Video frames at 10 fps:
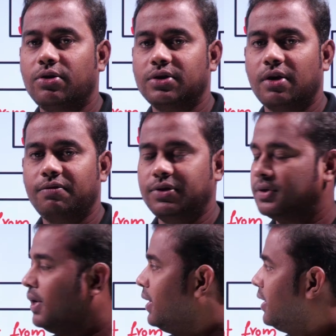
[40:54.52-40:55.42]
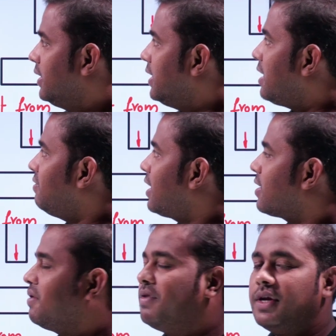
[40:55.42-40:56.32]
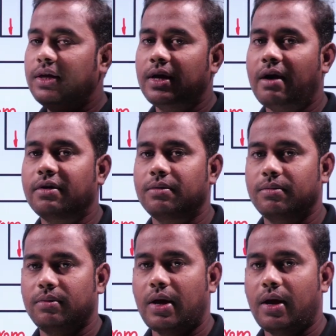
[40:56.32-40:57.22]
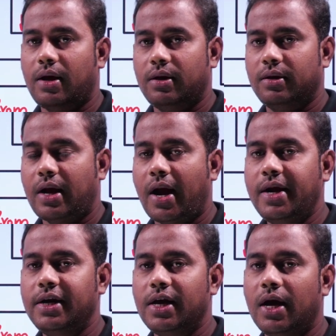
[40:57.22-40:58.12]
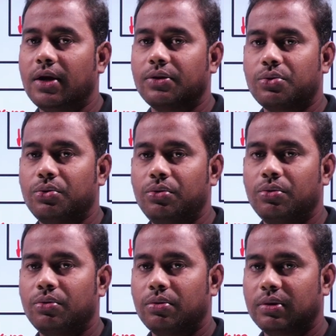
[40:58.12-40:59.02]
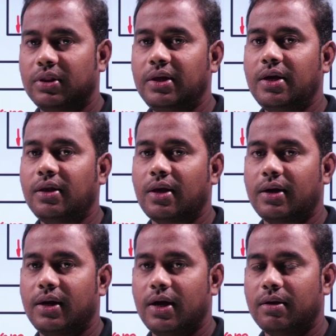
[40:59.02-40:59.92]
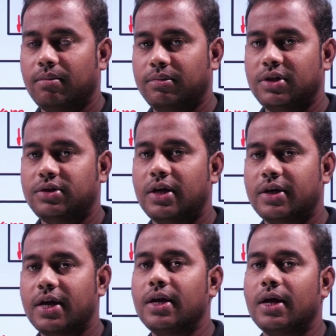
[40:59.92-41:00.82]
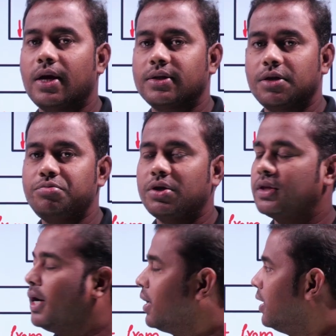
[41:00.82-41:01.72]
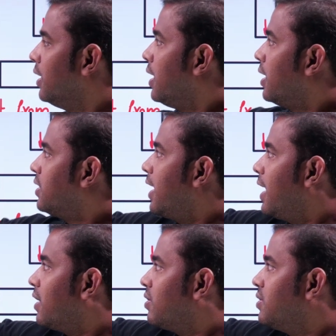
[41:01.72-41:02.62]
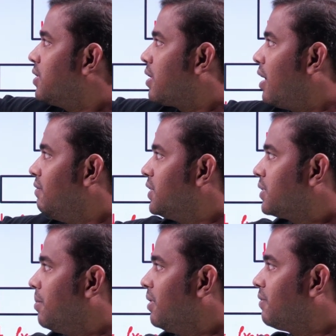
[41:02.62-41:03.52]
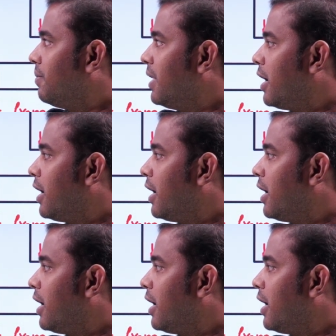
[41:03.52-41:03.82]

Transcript: anodic surface. Here we are confining our idea to thinking that here, just taking an assumption that the electrons are always coming from an